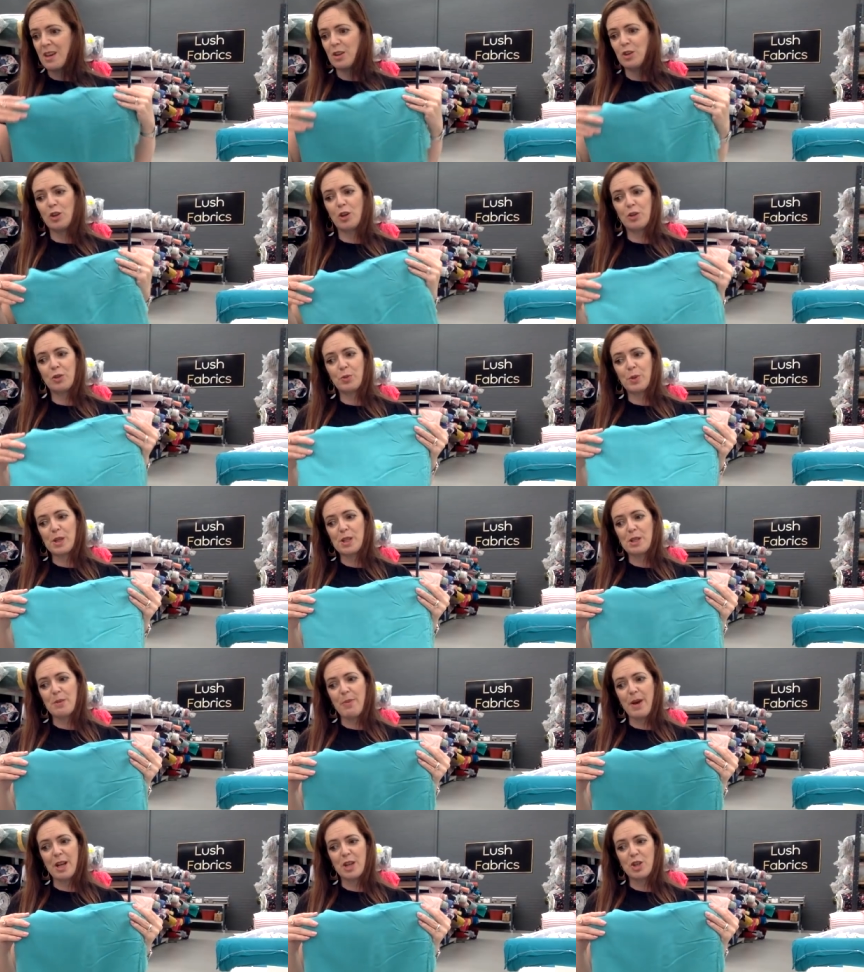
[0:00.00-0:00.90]
No thread
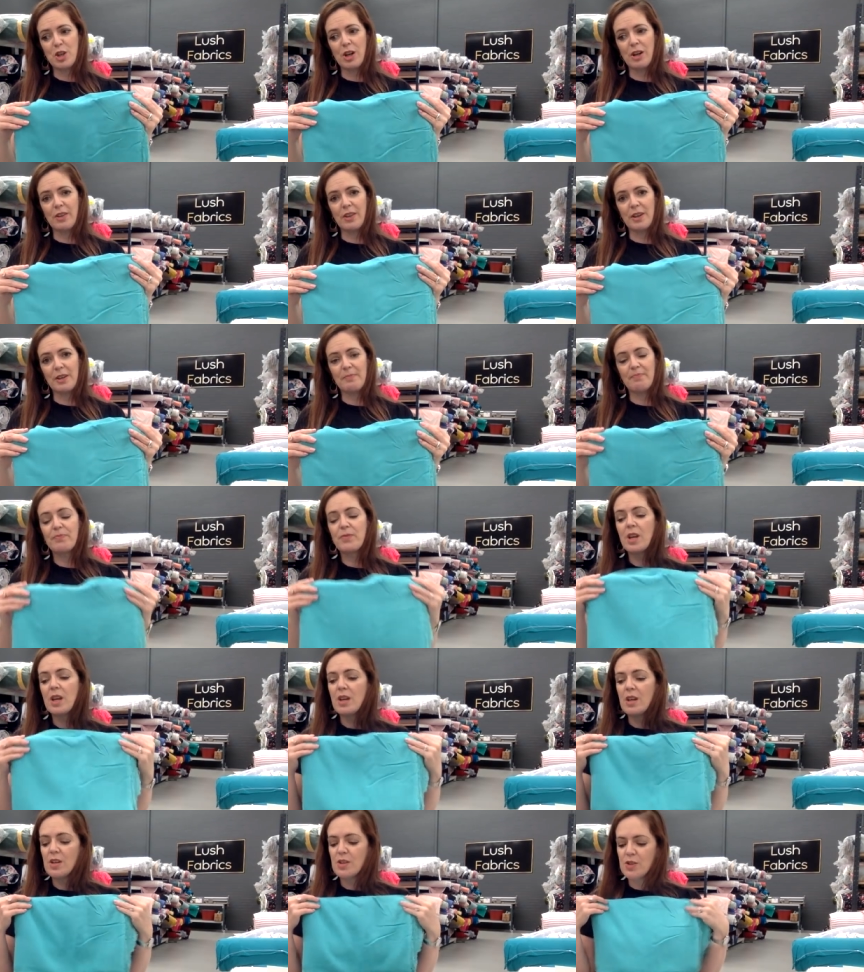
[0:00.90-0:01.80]
to match either.
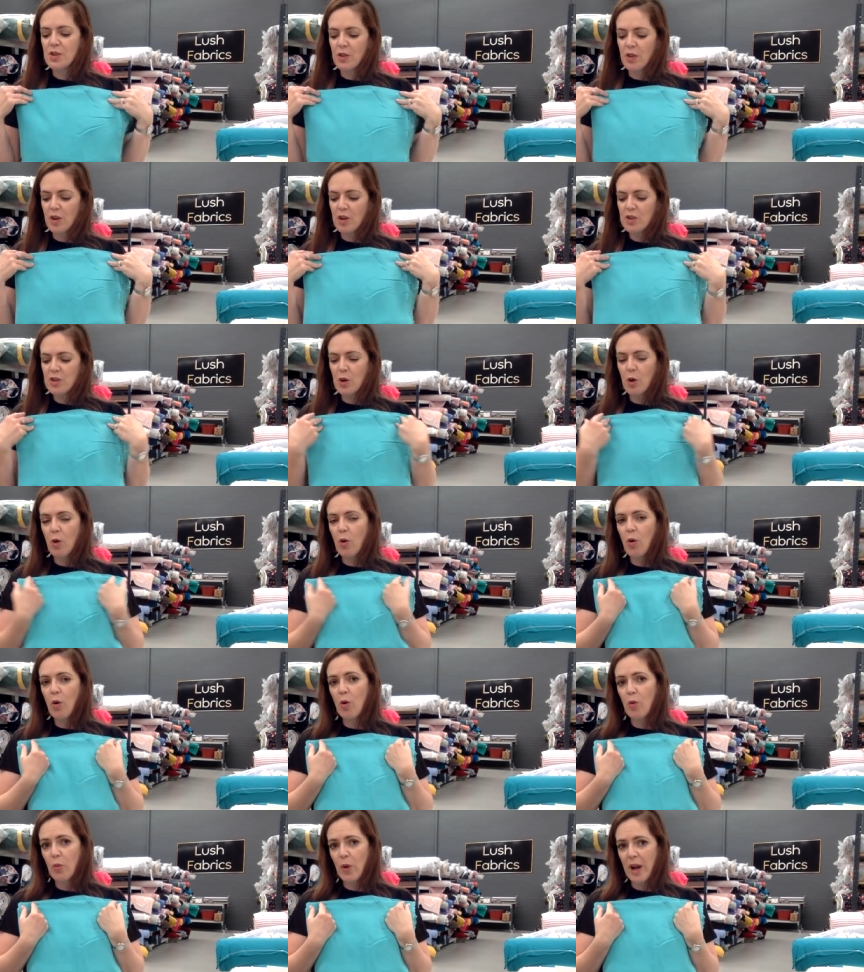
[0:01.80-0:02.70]
So those are
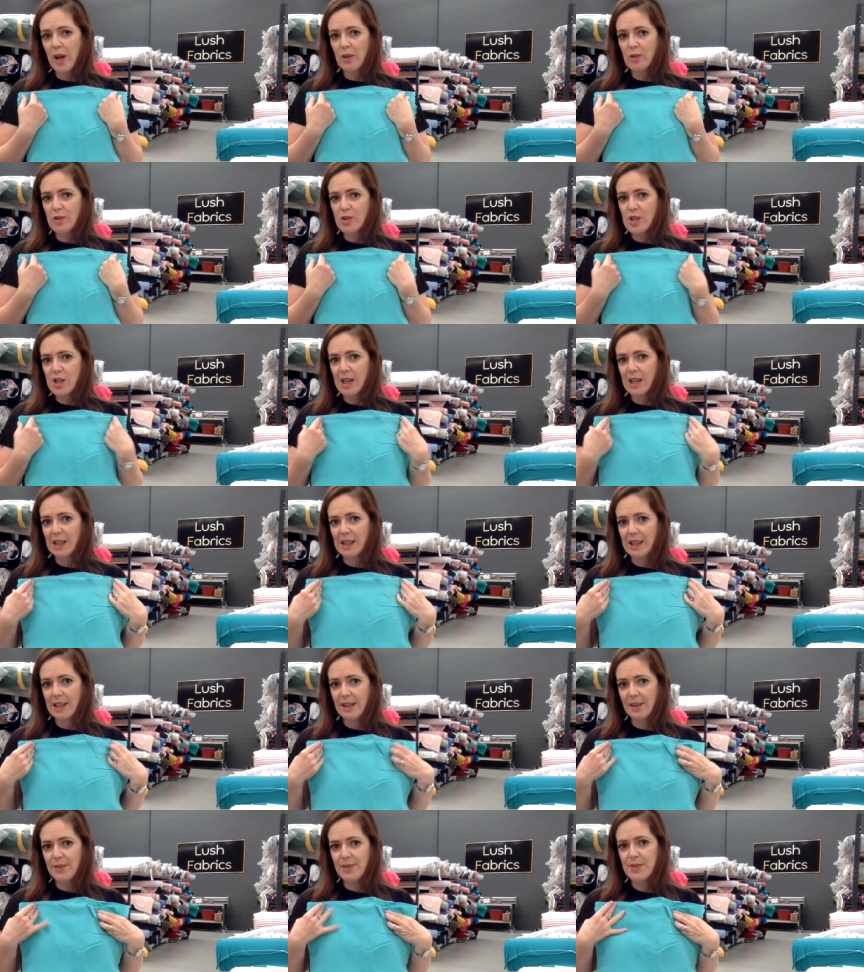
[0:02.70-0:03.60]
all rayon
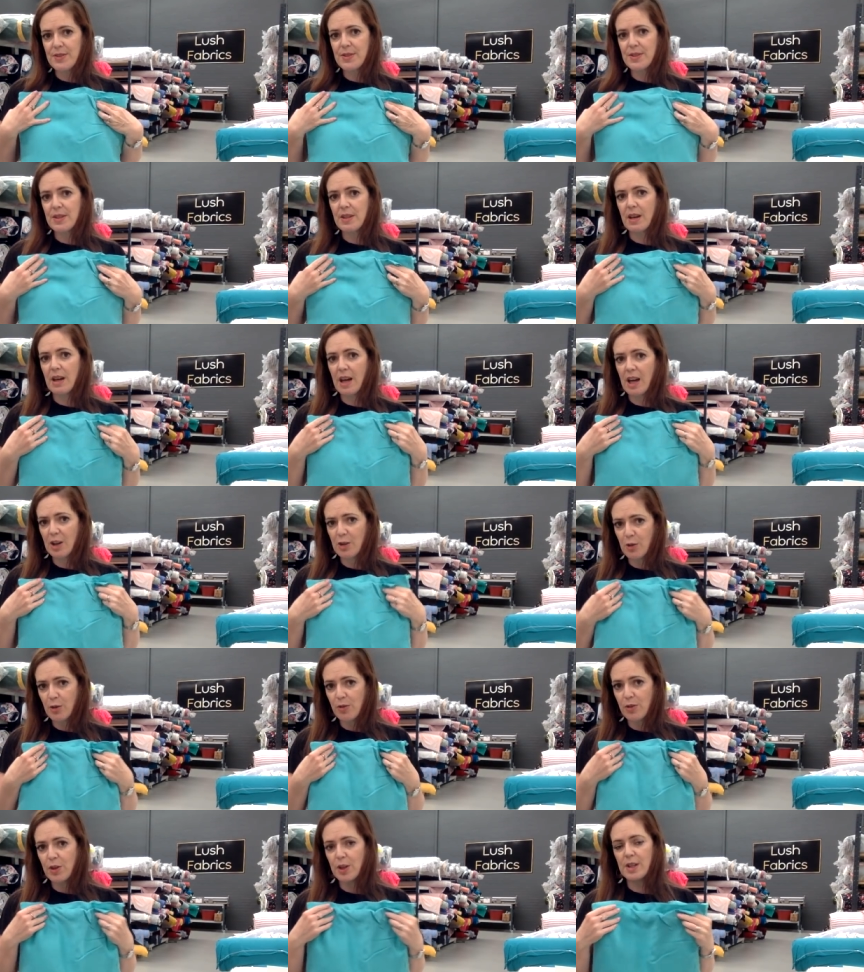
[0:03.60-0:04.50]
challis,
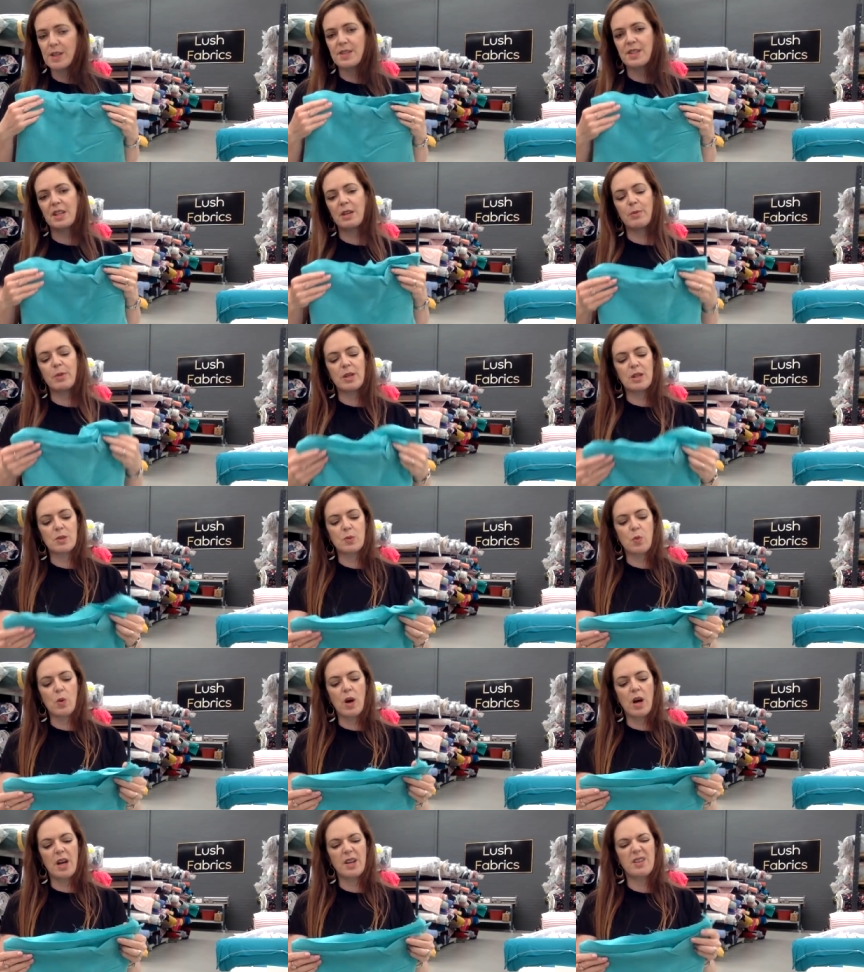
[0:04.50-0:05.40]
130 centimetres
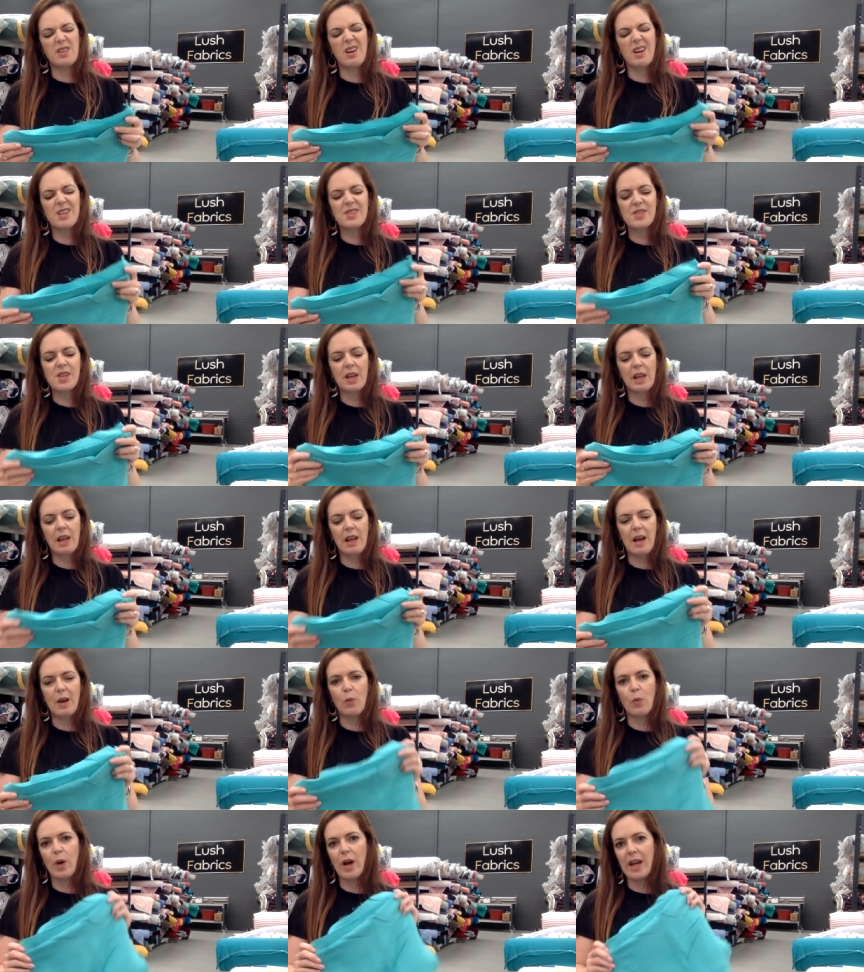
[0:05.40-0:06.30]
wide, nice and
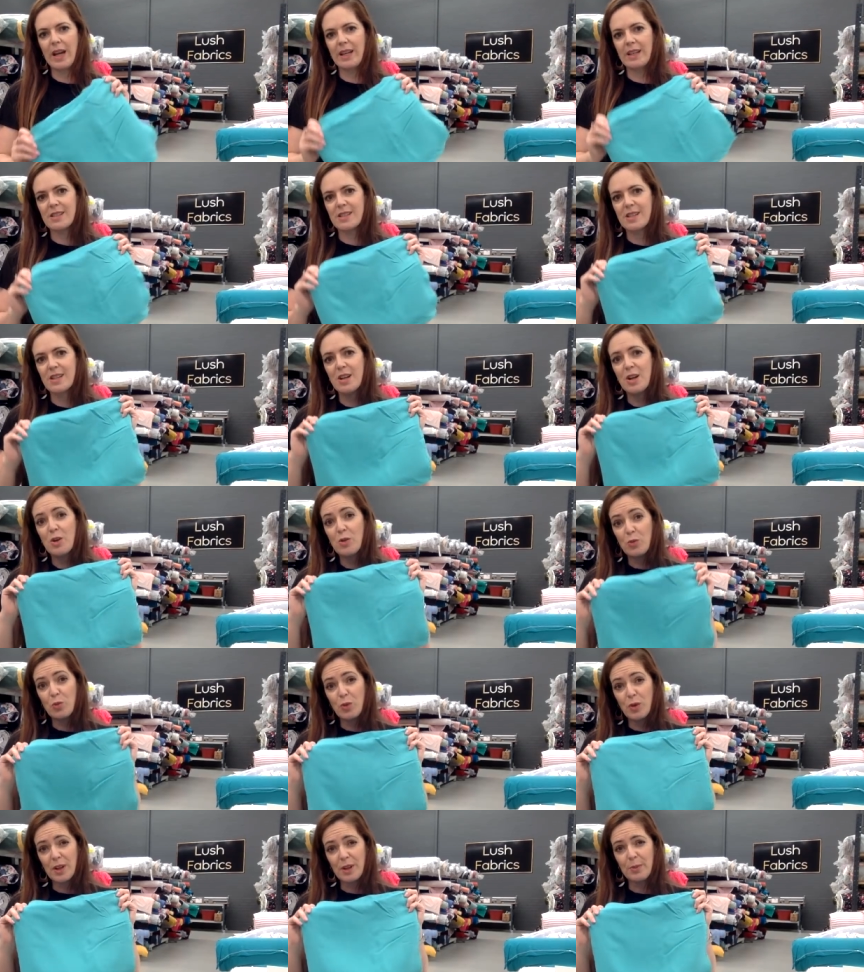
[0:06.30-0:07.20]
lightweight,
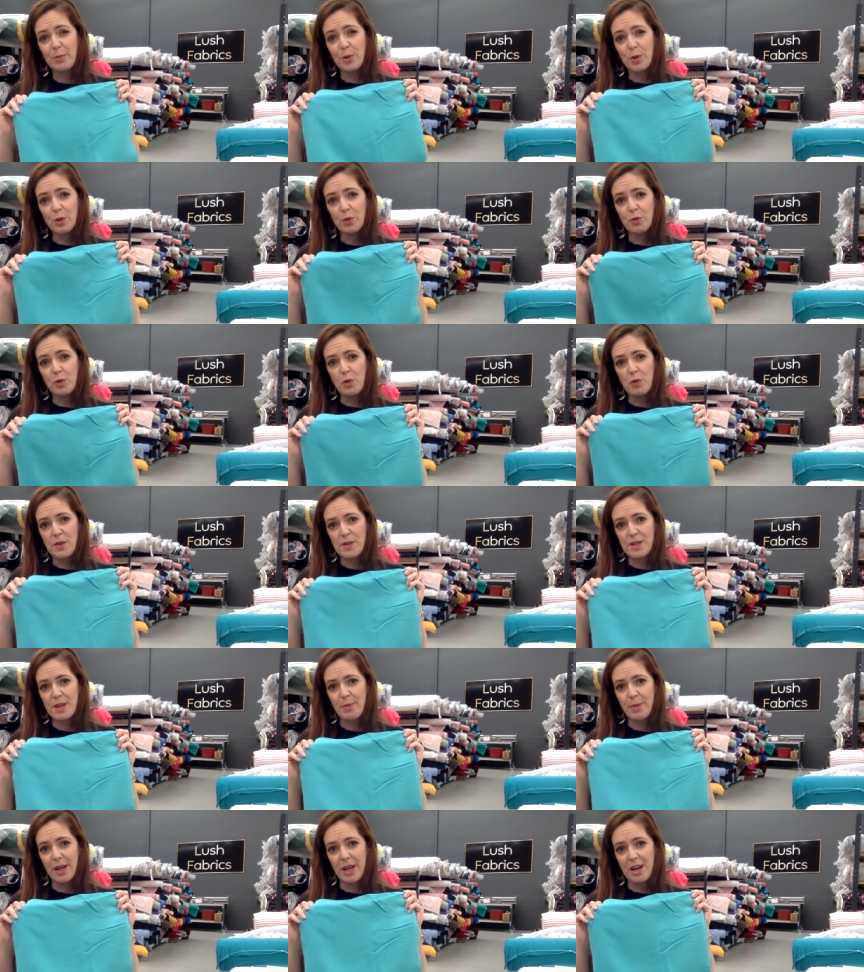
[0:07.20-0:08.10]
really beautiful for
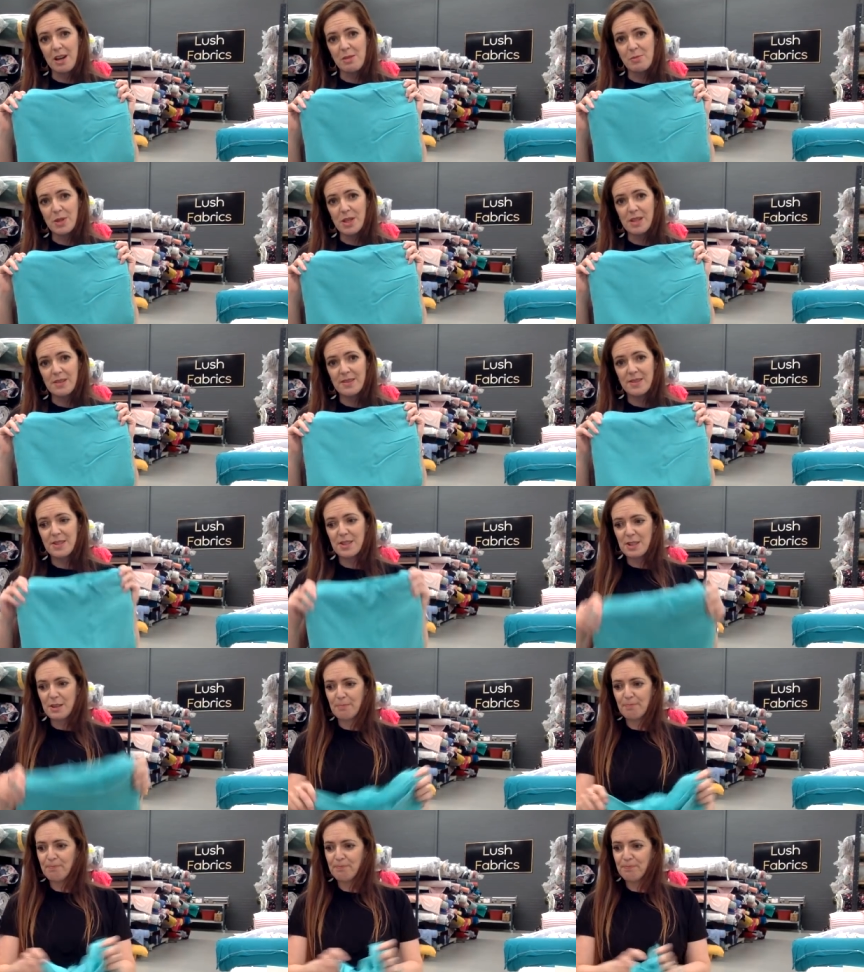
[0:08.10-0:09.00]
summer garments.